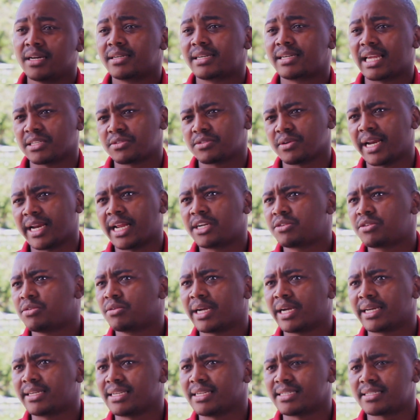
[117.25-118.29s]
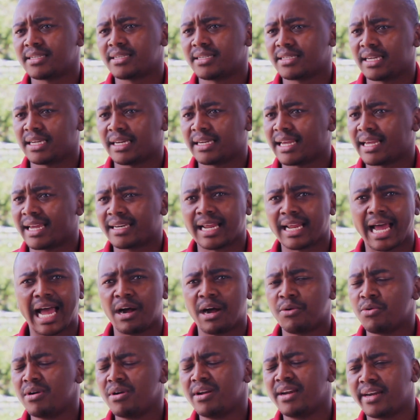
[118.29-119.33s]
that's when I took a decision that I
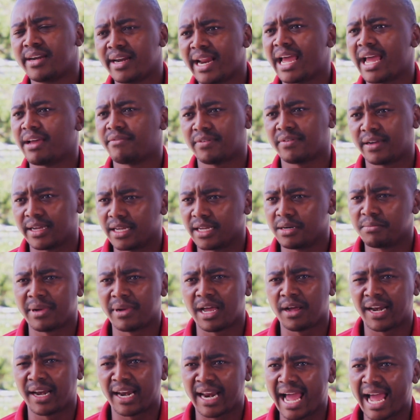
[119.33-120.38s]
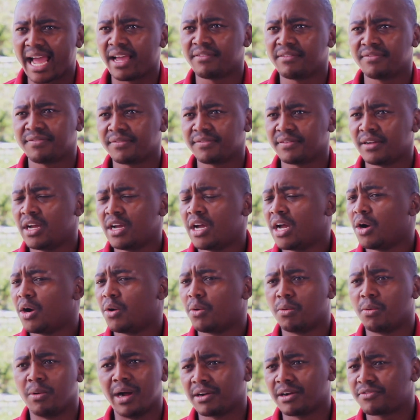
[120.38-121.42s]
will never in my life
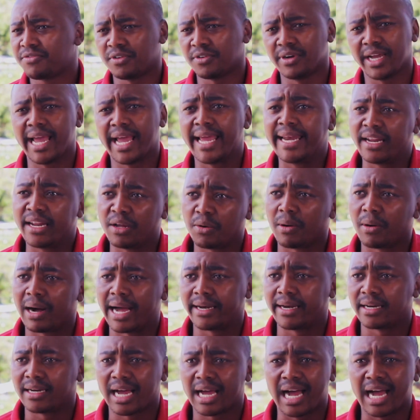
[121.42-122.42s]
work for anyone.